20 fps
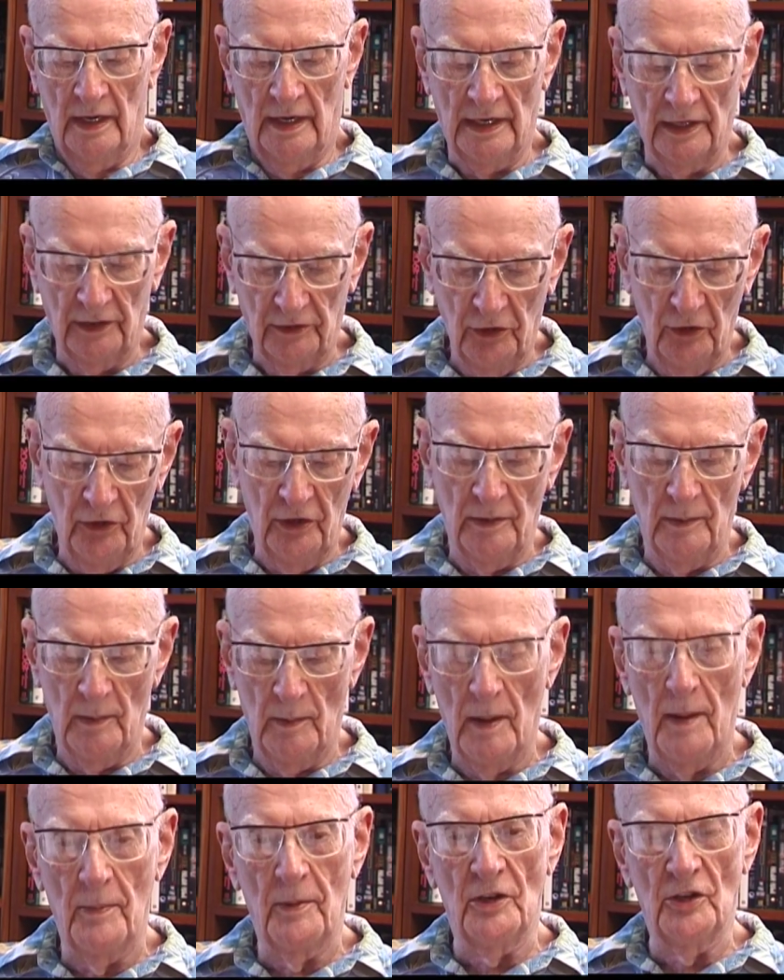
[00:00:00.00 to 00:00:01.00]
including,
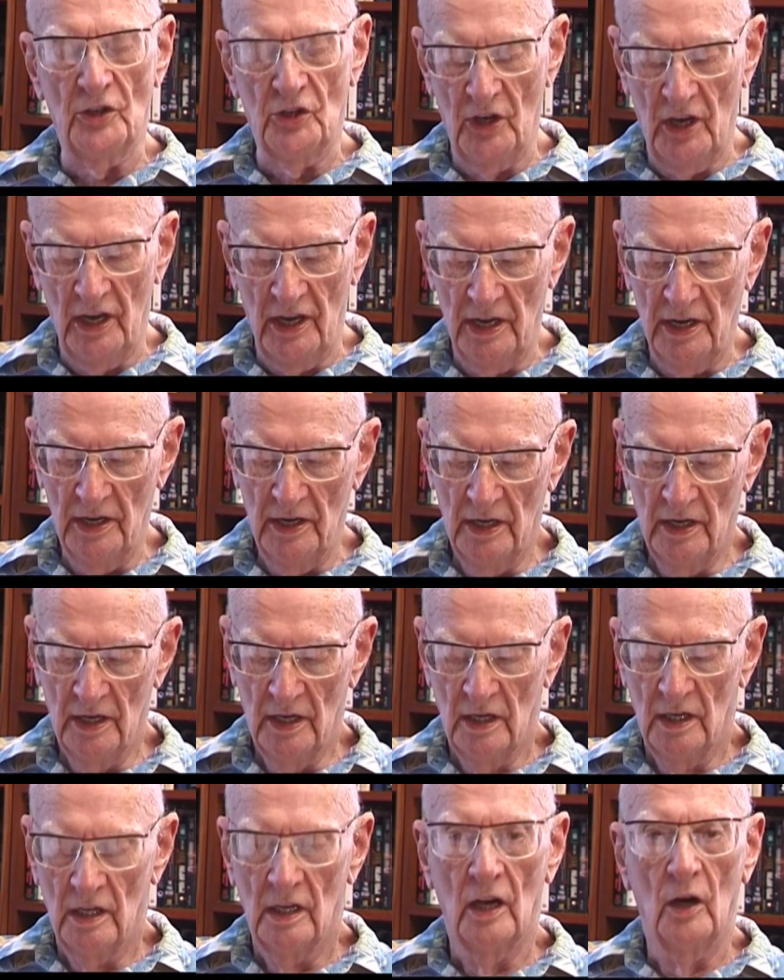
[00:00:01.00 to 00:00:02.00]
I'm happy to say,
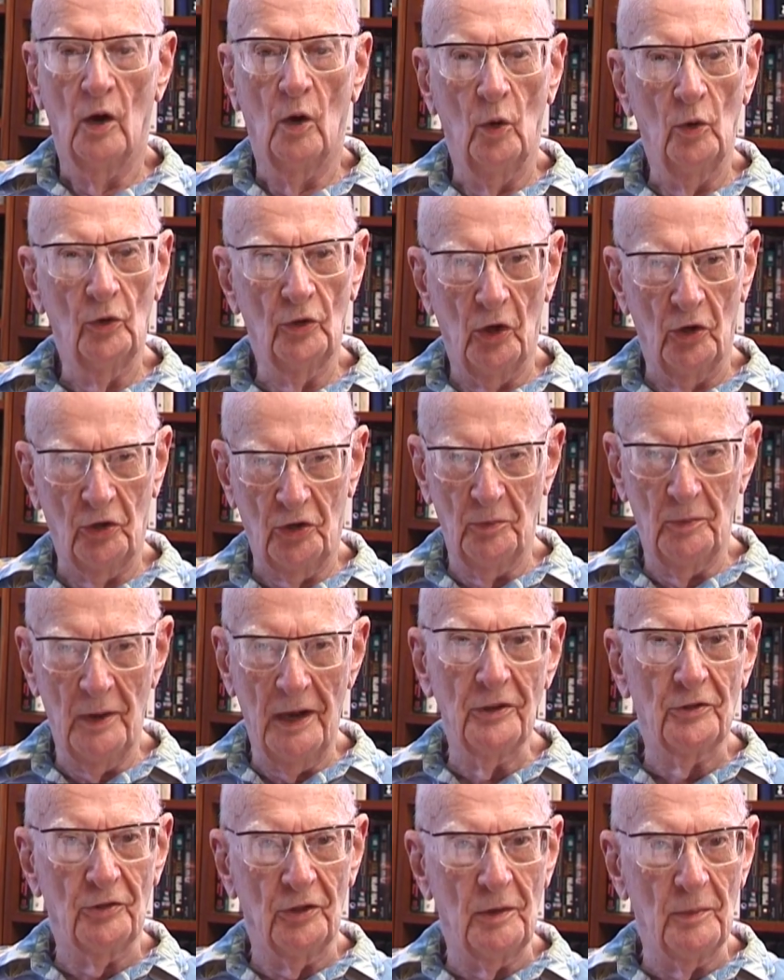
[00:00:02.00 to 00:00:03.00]
a whole
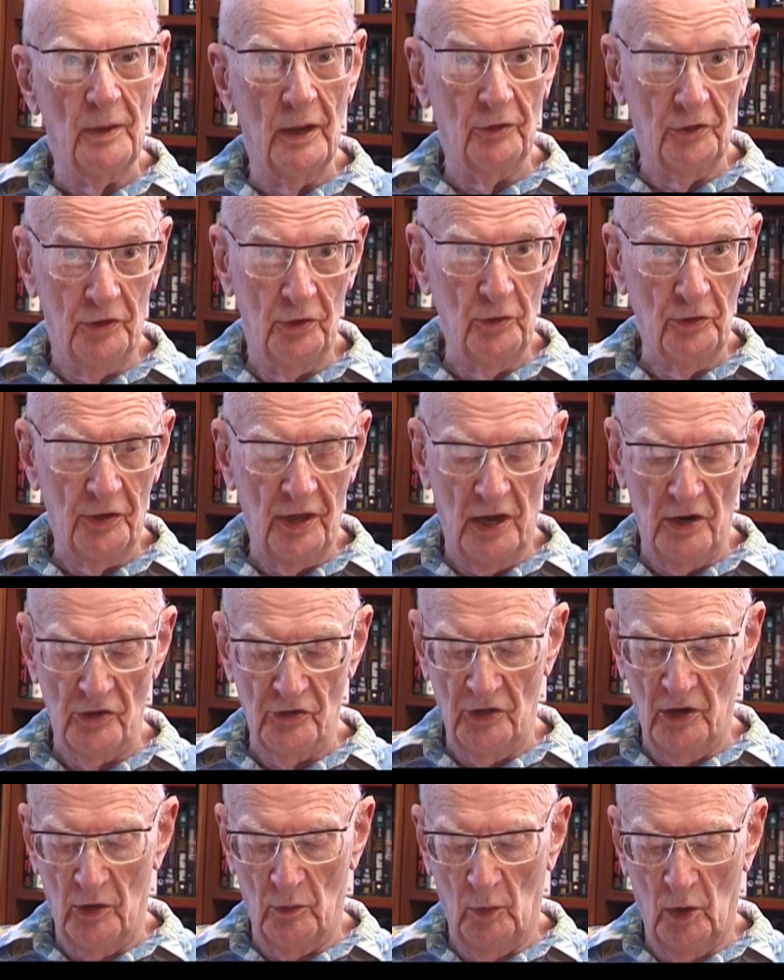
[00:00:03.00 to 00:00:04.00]
documentary about
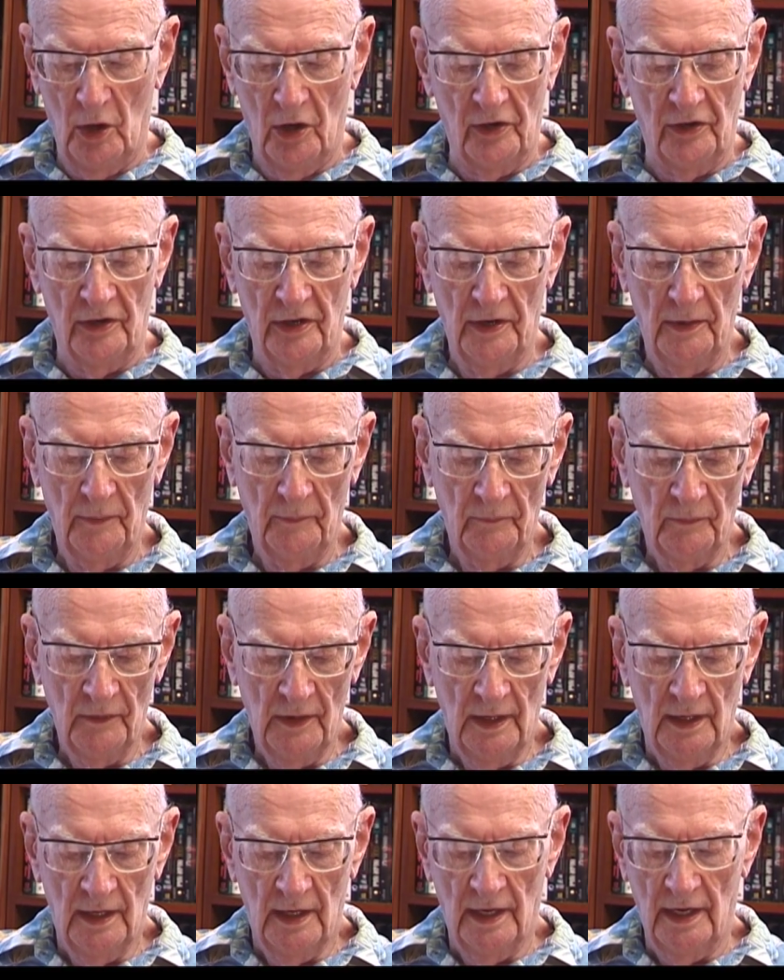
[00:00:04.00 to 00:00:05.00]
2001
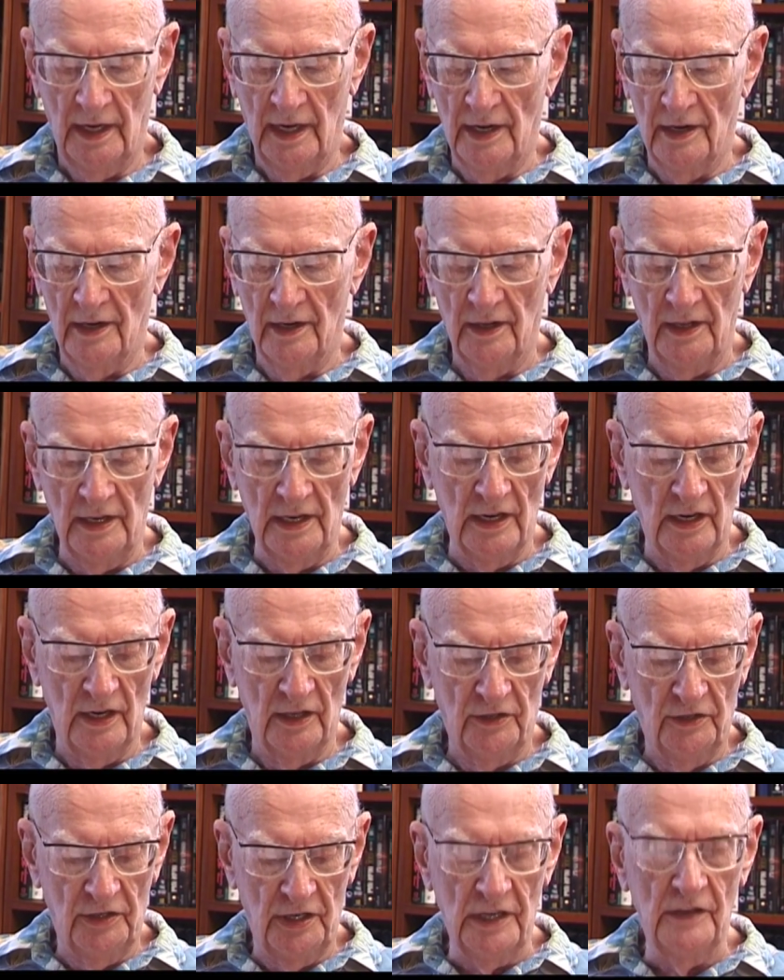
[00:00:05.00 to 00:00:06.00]
in the
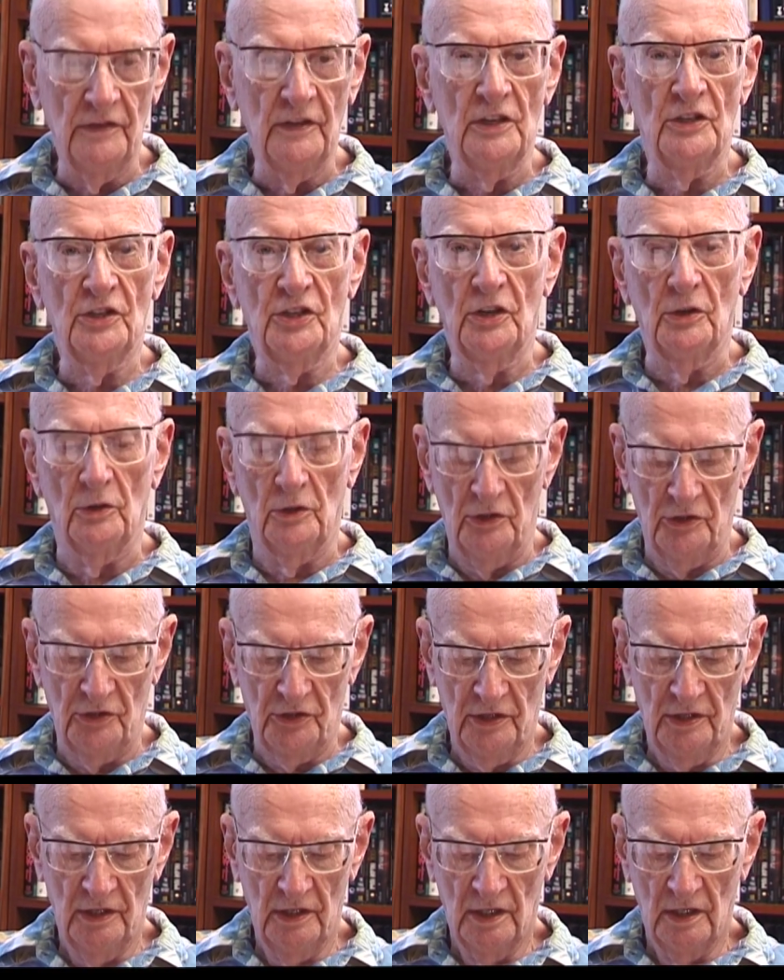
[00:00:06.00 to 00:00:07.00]
TV
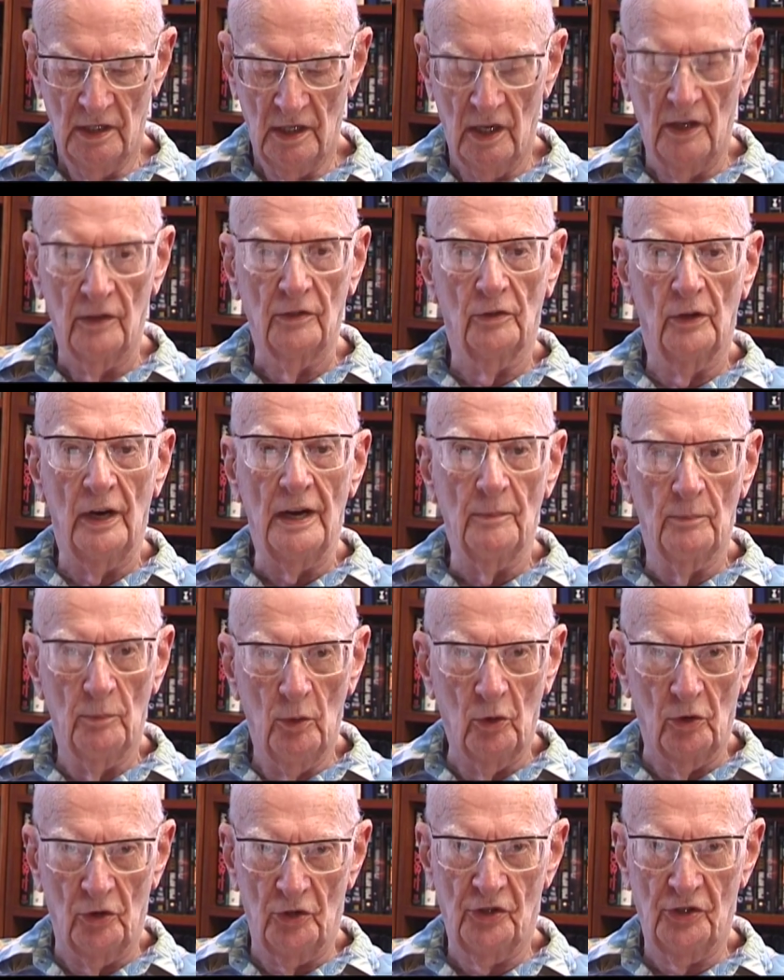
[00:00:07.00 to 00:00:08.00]
series of great
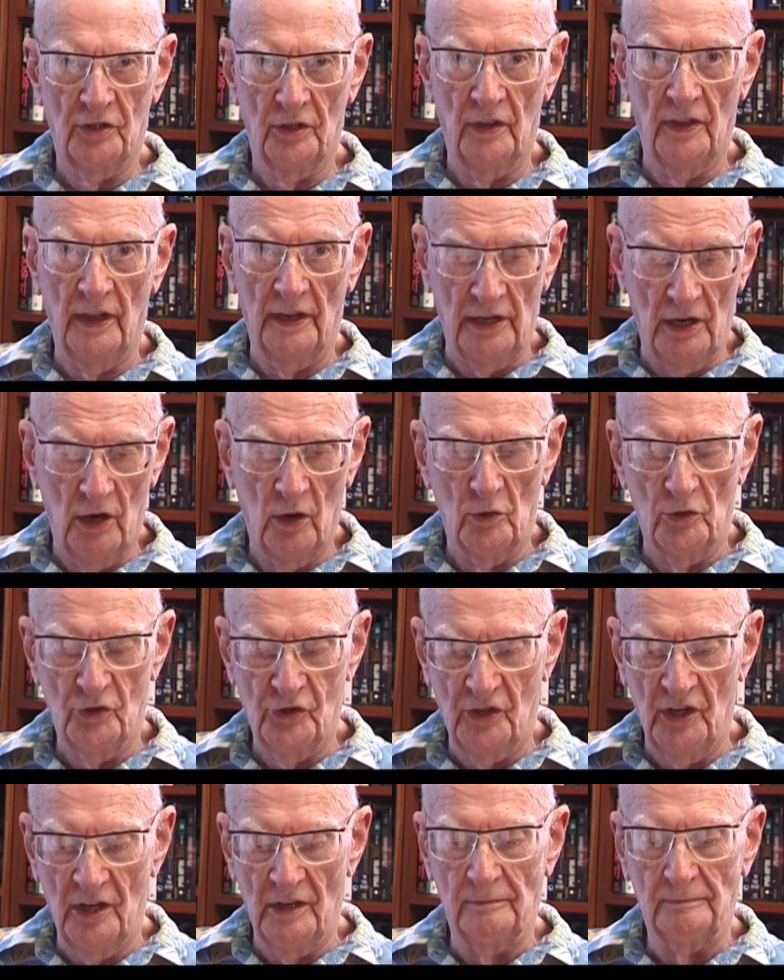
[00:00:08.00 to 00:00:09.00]
books that he
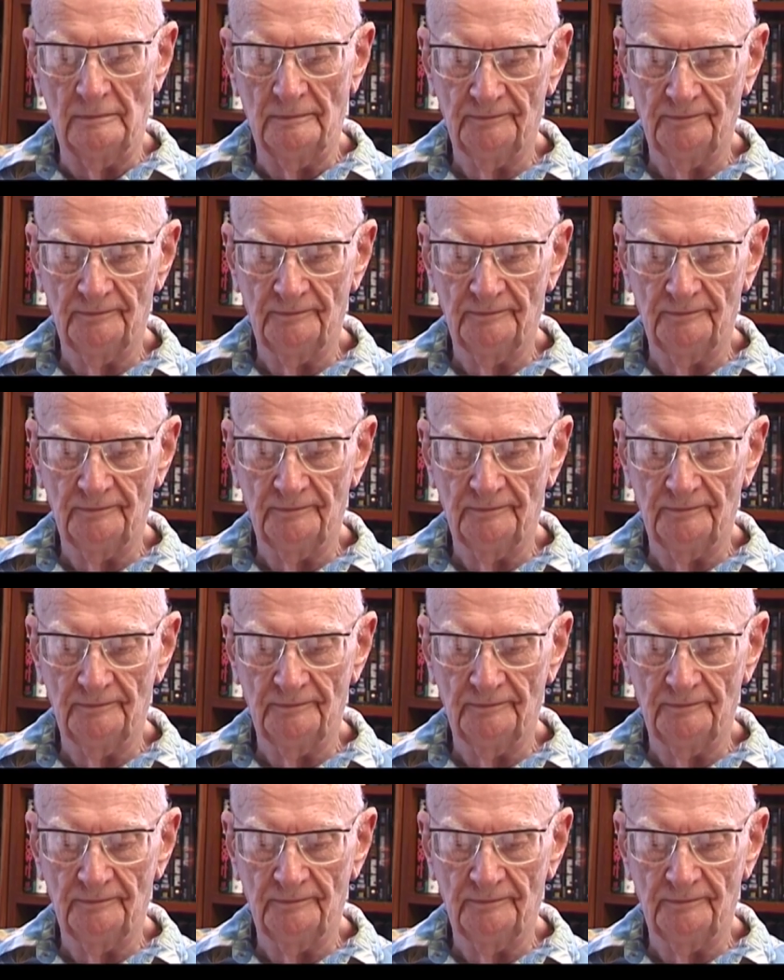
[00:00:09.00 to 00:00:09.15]
hosted.